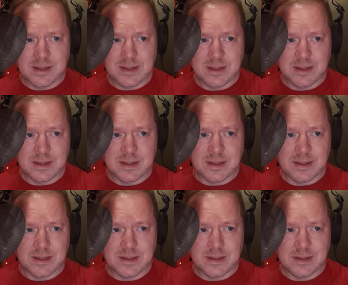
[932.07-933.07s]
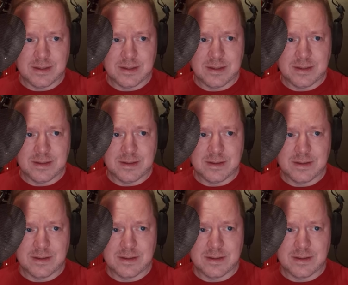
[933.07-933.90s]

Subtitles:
Nobody speaks.